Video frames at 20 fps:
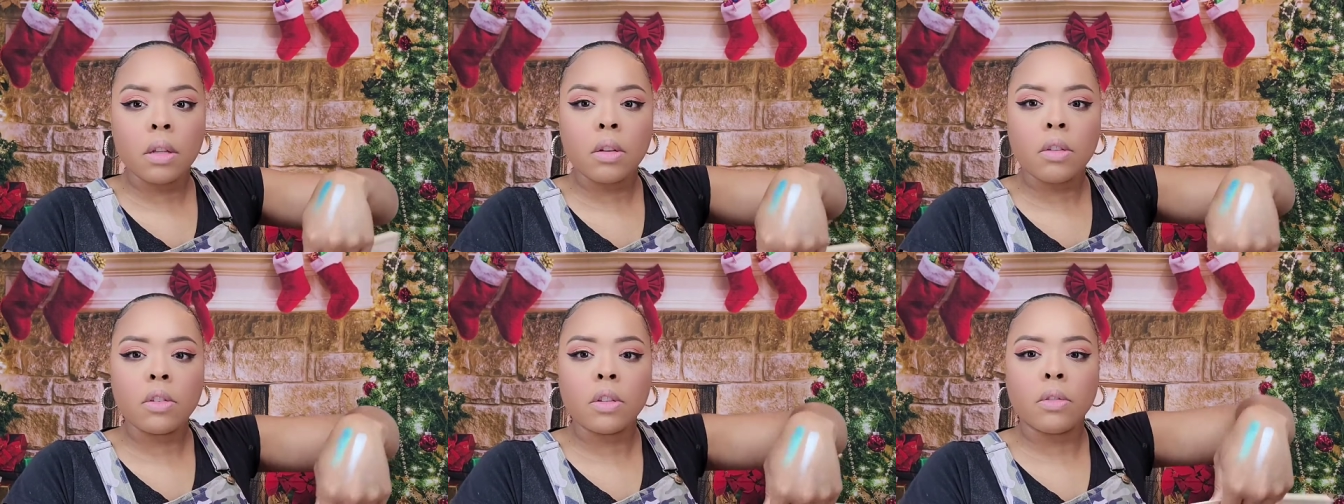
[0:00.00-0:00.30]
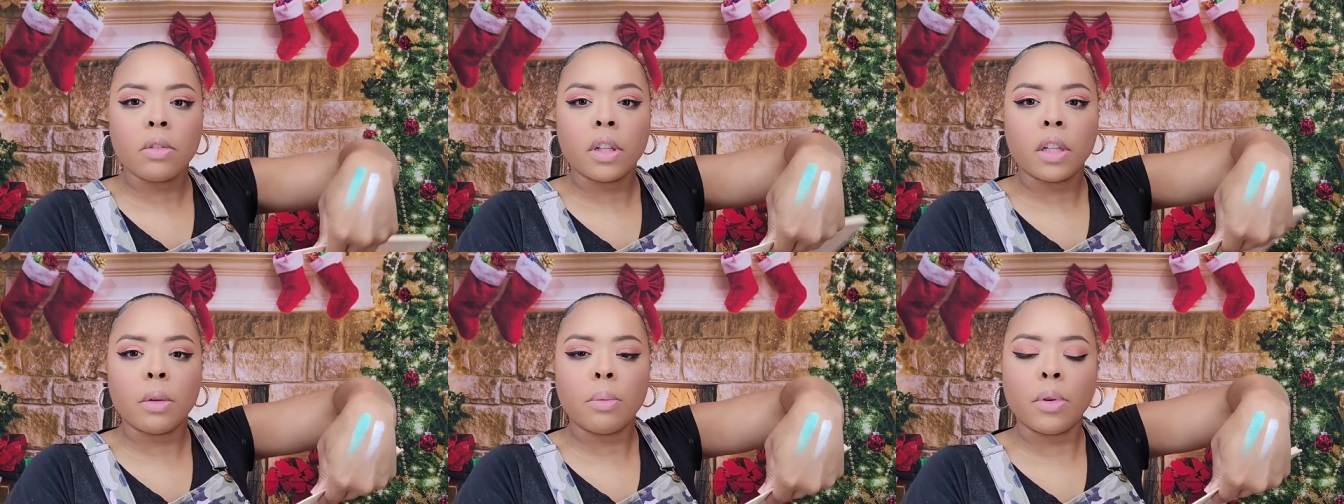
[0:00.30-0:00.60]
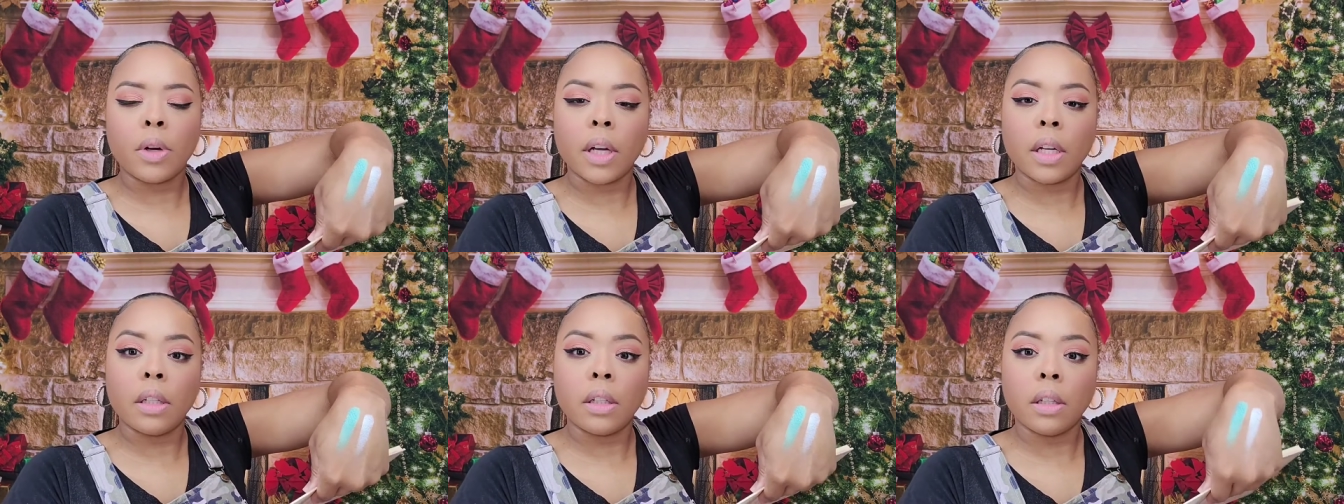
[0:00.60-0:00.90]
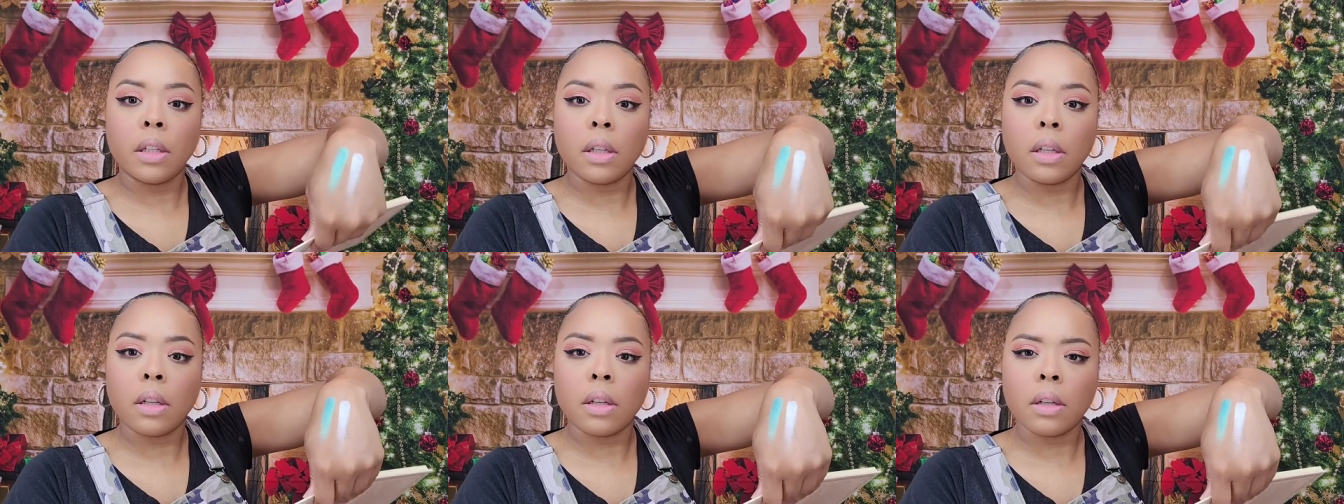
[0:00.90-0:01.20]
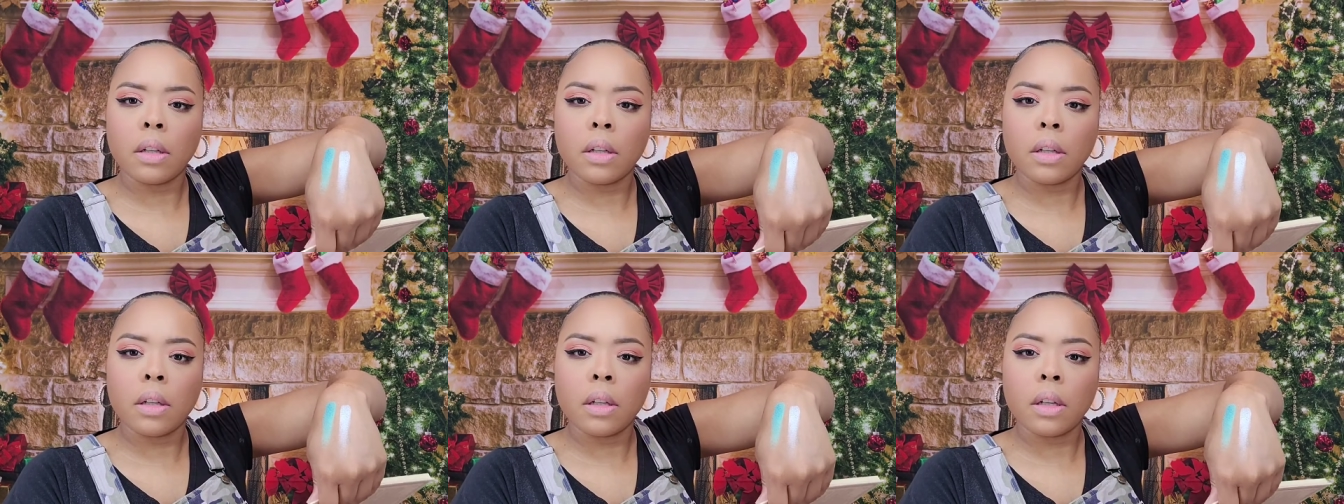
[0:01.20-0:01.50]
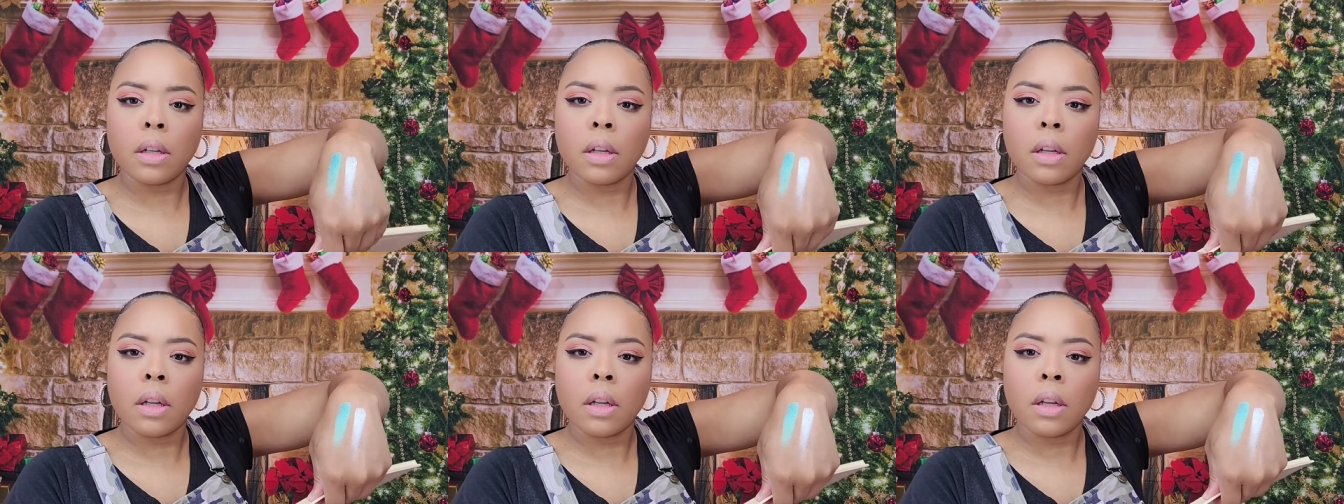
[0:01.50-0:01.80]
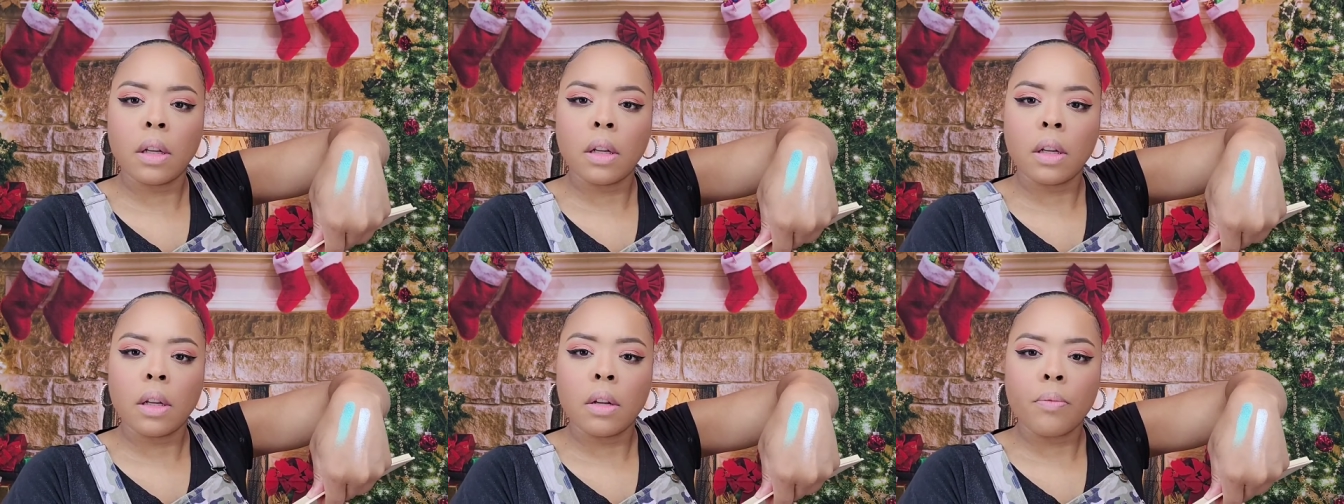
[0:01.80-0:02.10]
Those are really pretty.
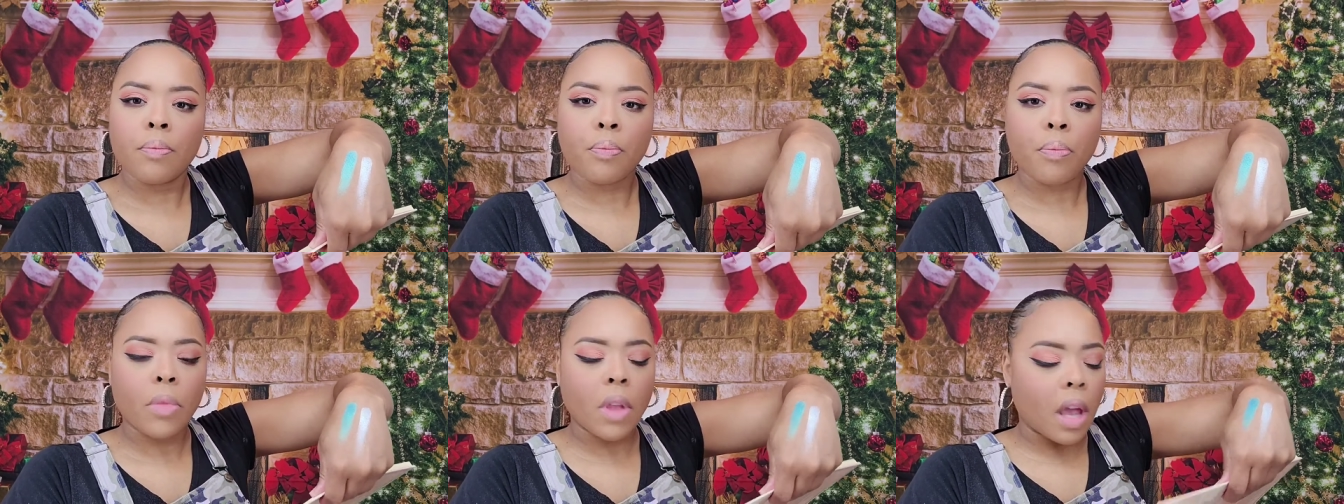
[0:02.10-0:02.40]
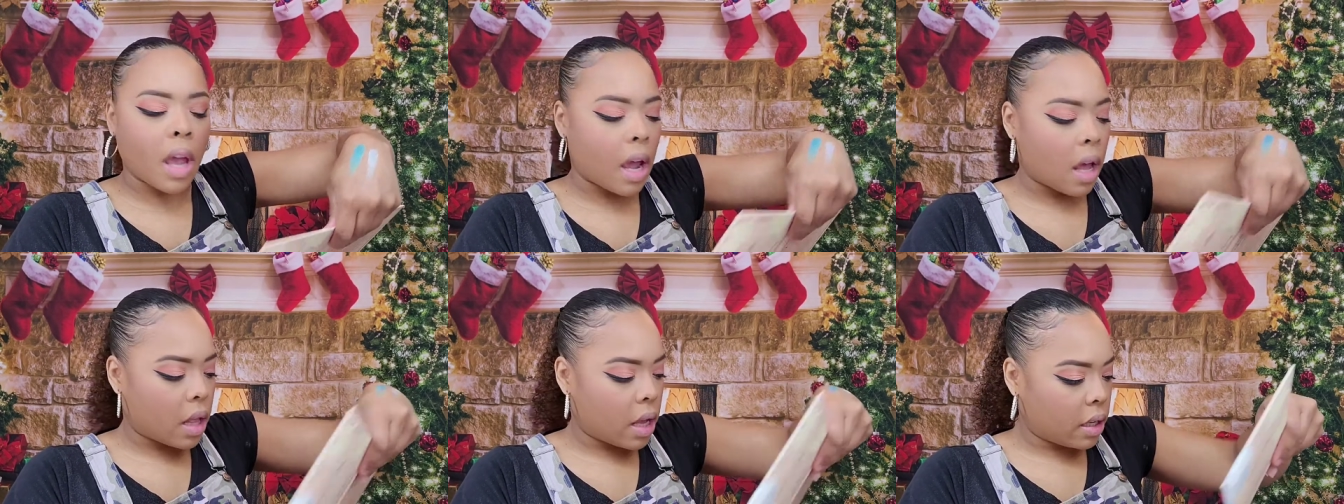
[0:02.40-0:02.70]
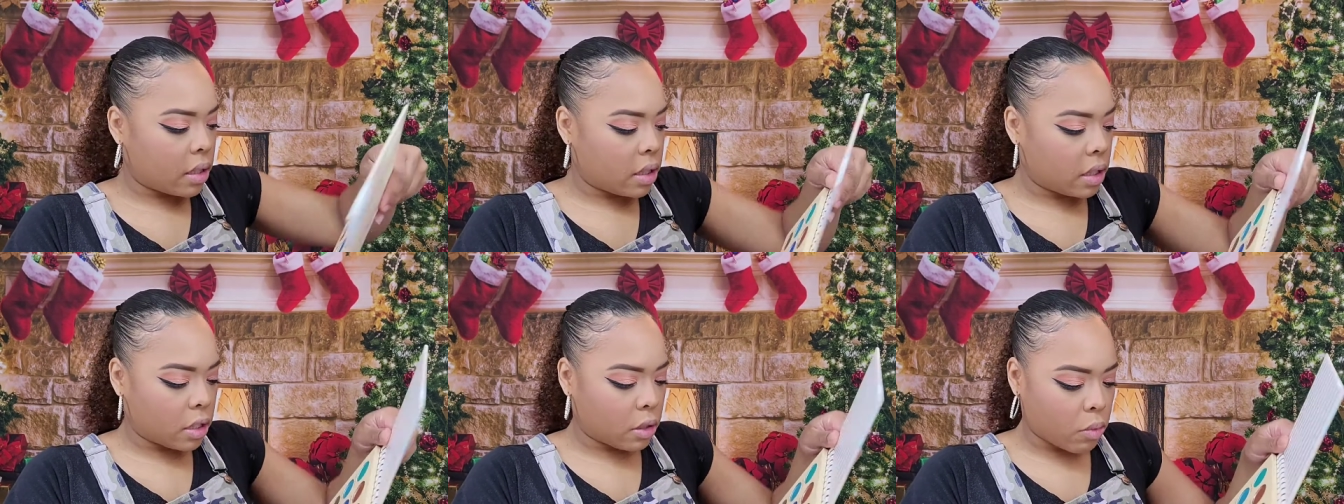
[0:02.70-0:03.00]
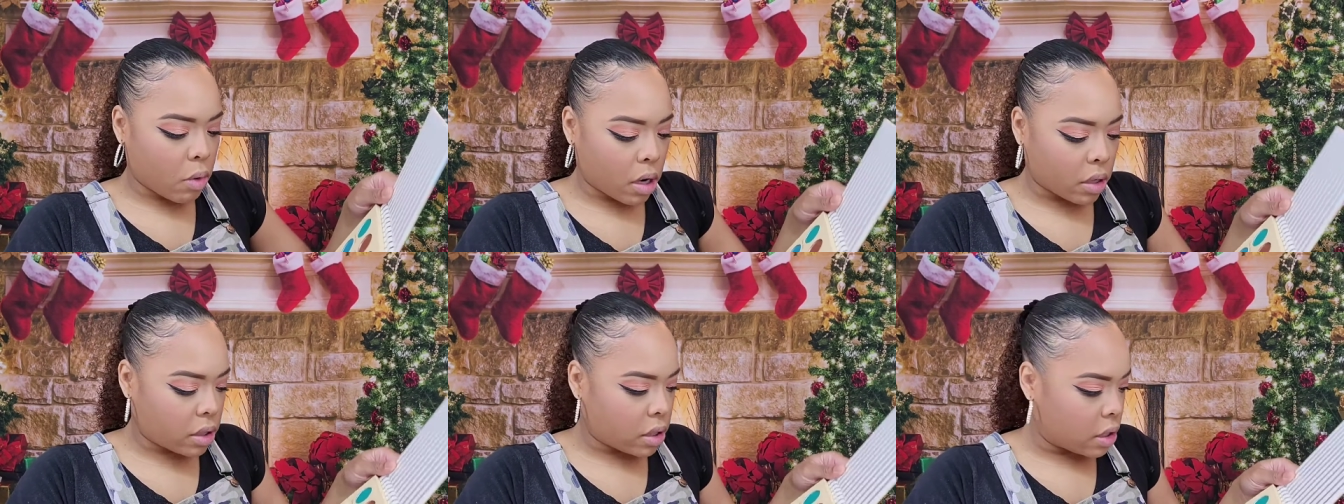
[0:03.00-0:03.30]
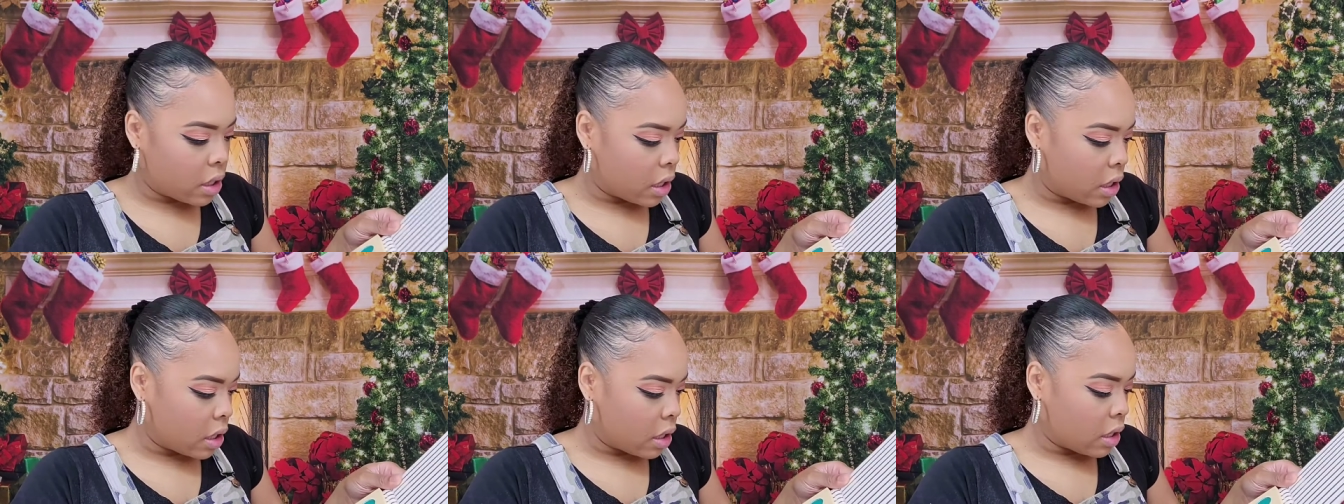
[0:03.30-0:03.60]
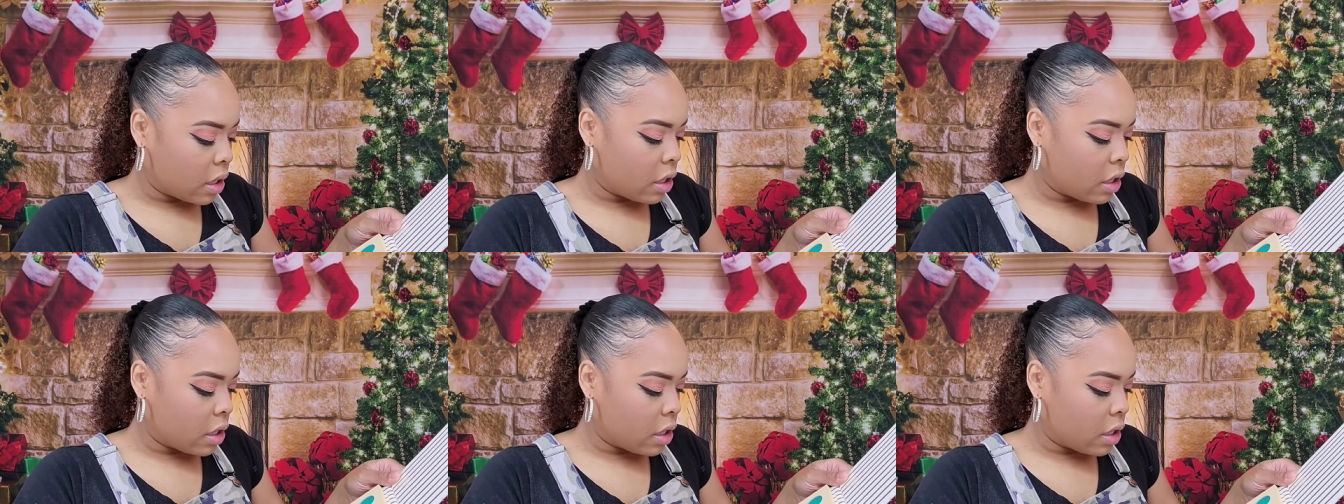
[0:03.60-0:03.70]
I like to swatch the,